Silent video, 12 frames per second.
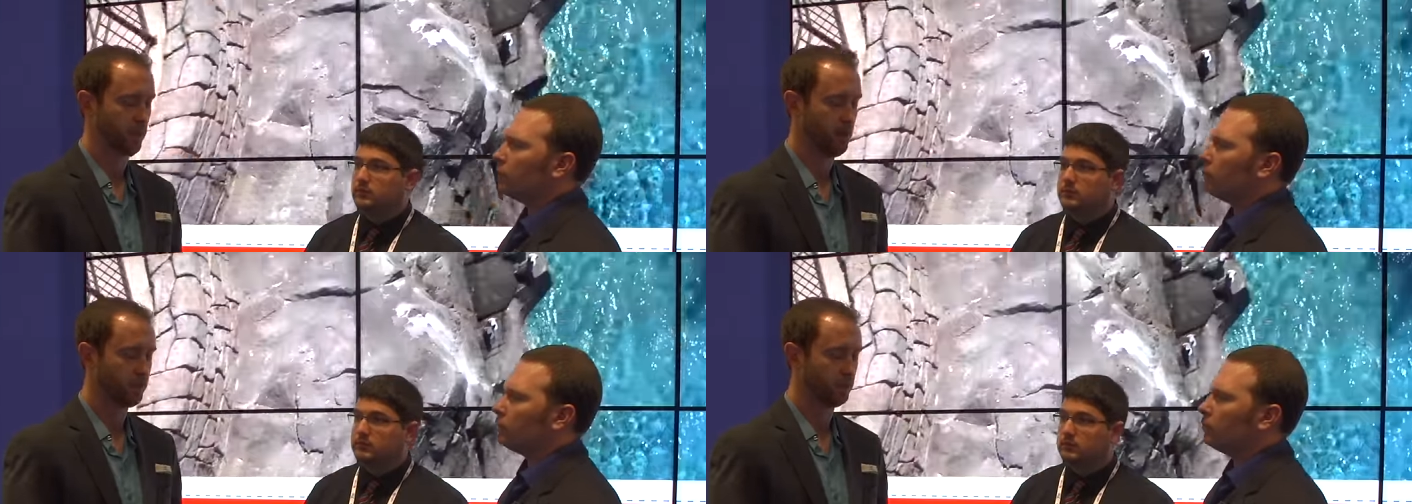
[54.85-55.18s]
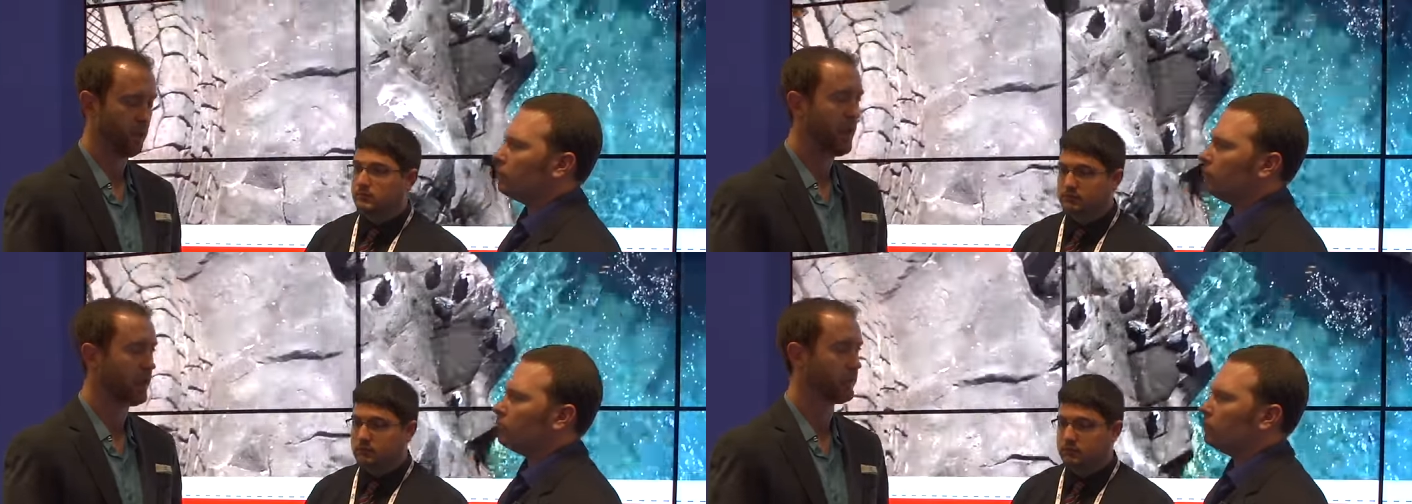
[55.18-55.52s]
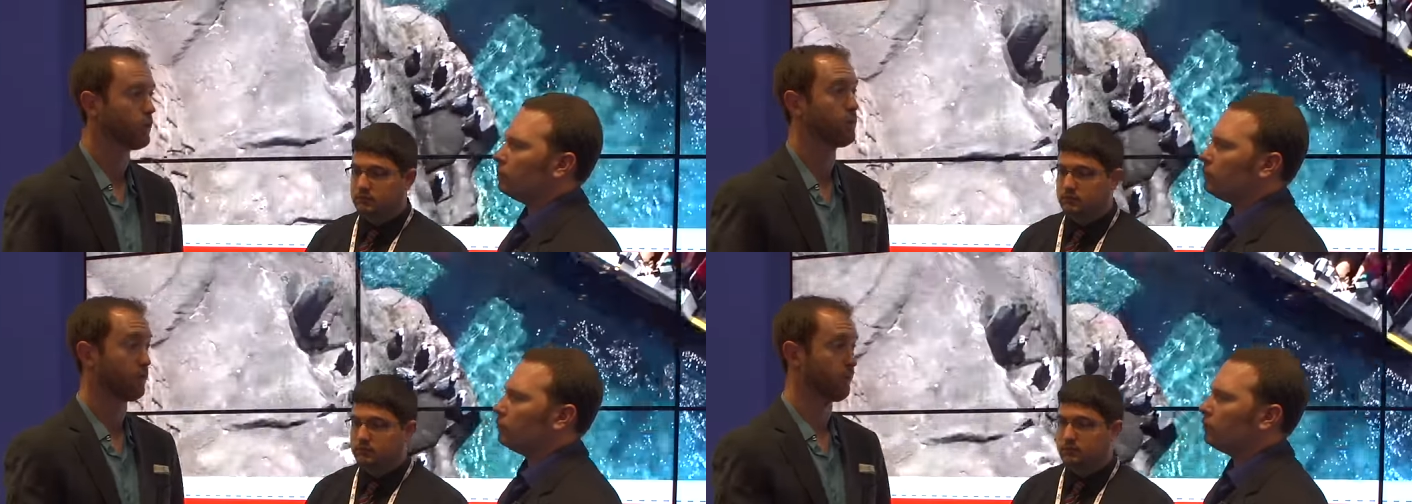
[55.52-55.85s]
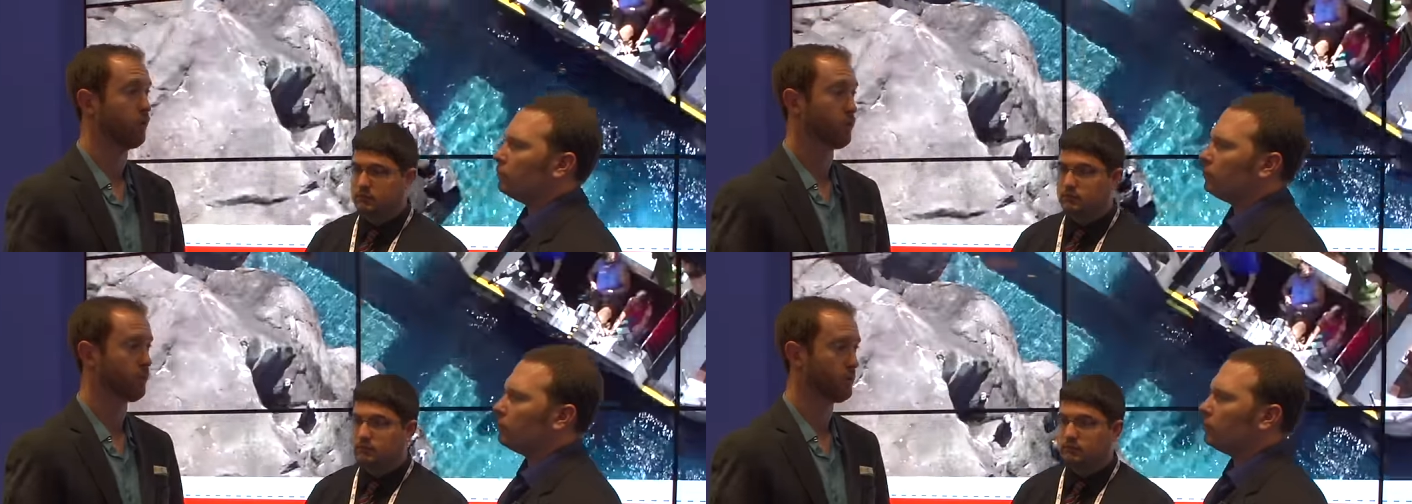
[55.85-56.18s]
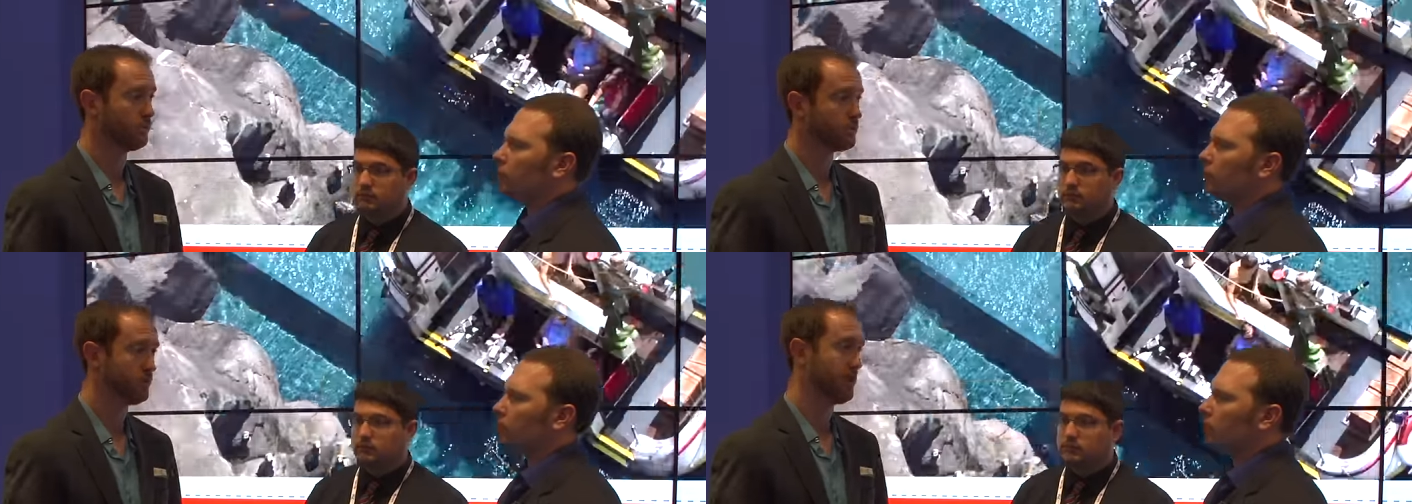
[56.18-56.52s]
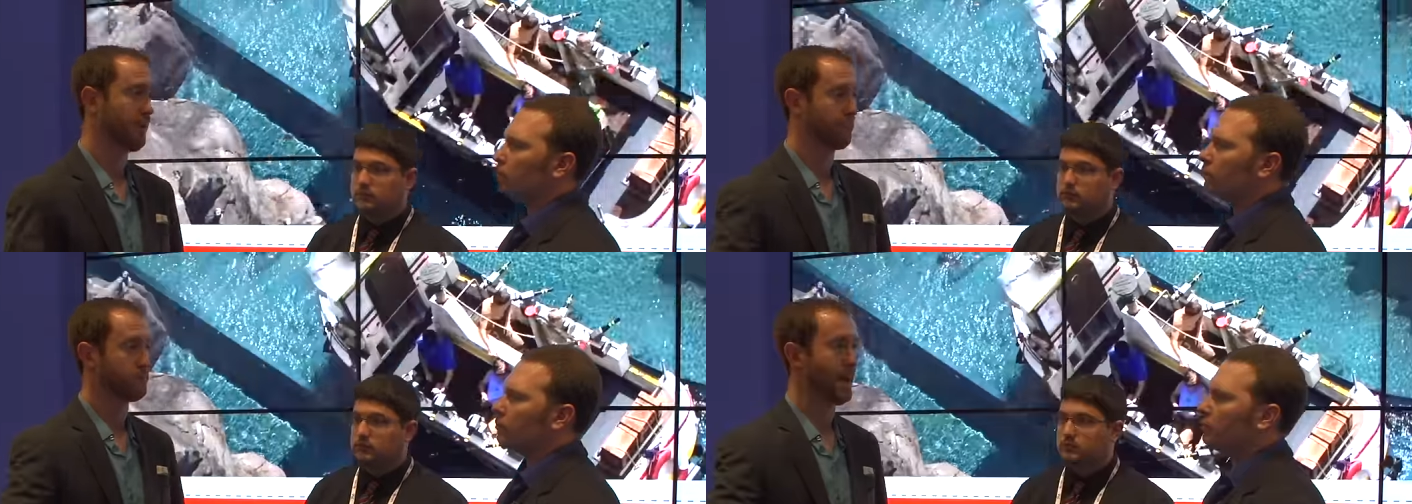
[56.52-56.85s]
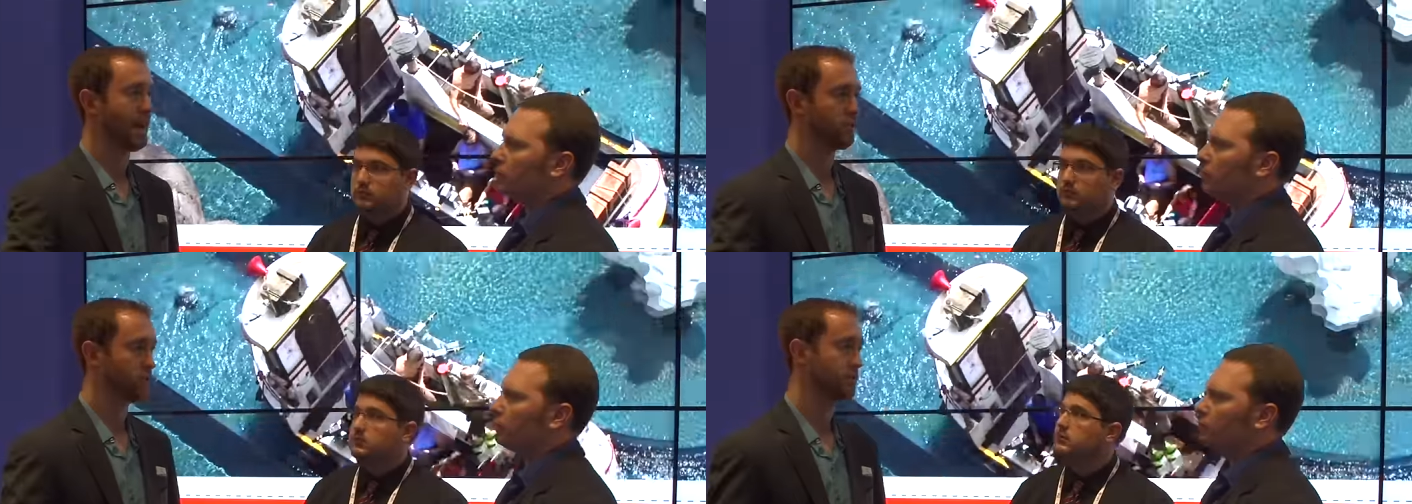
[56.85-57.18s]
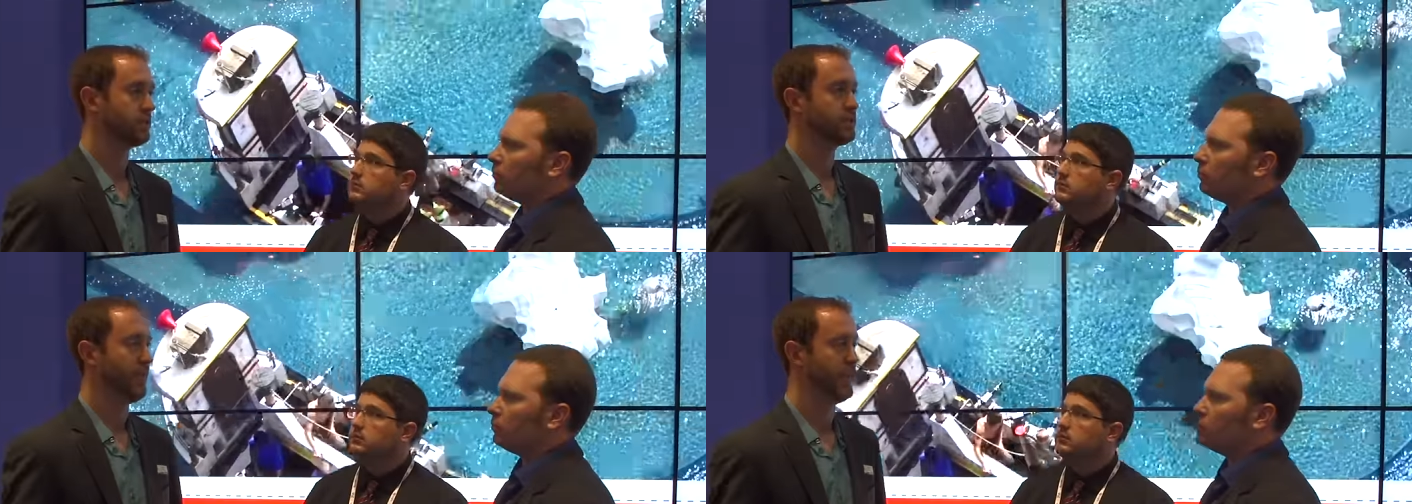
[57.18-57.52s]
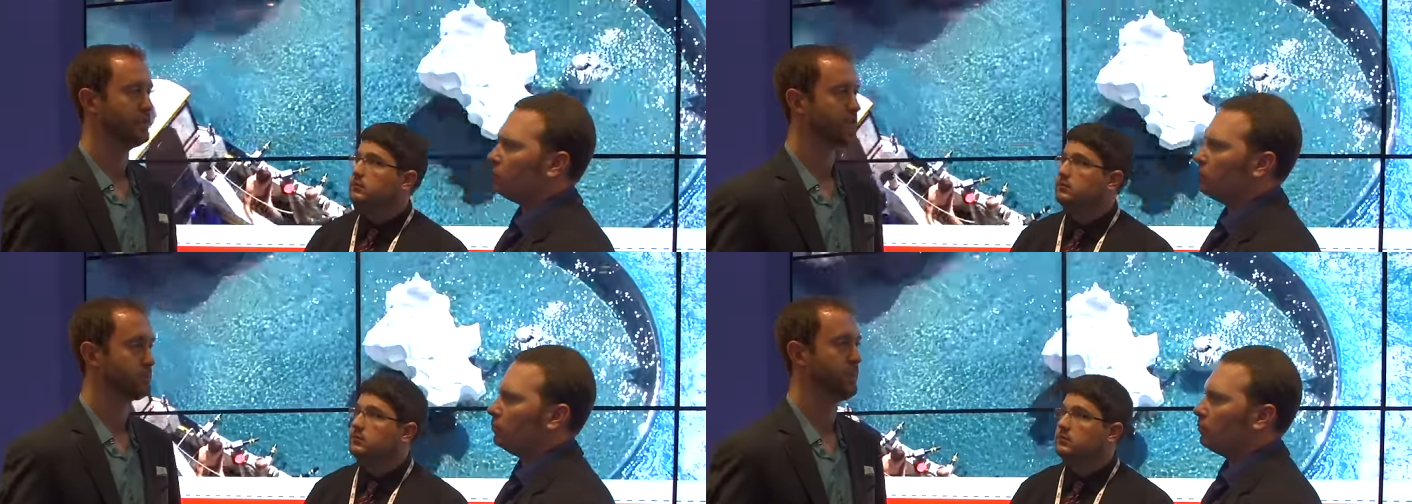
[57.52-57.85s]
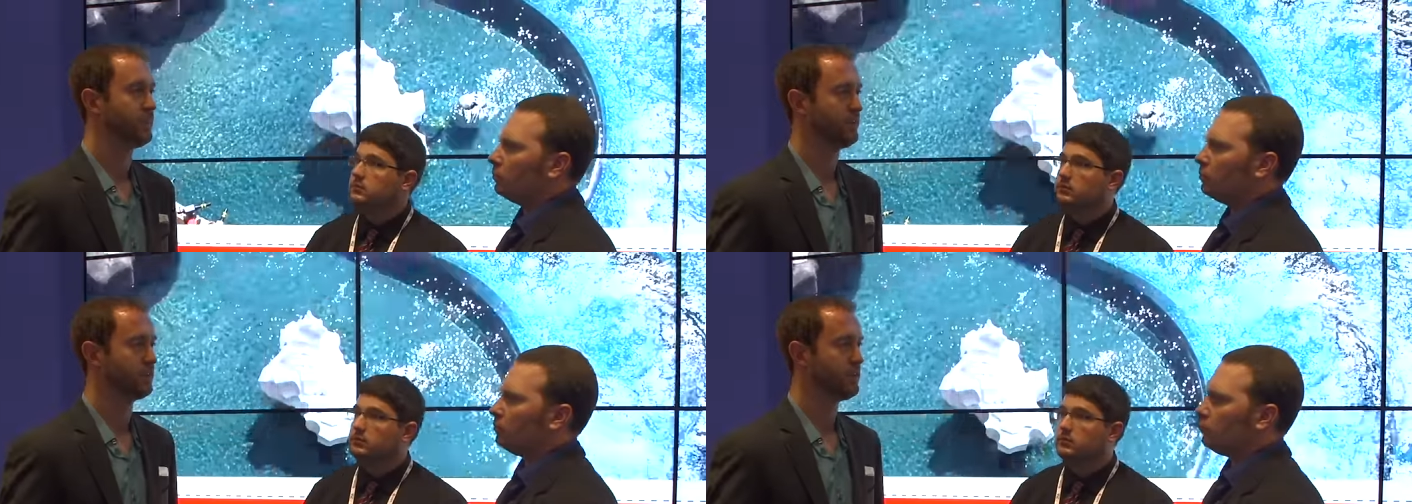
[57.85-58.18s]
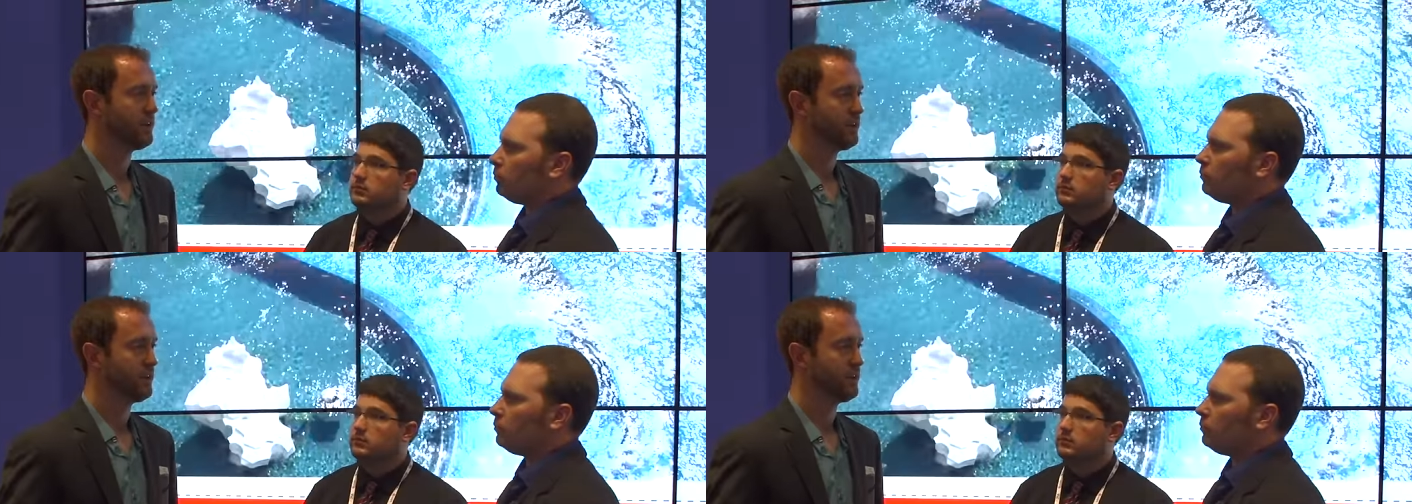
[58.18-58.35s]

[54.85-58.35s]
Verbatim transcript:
Speaker 1: on the ride going forwards backwards and spinning.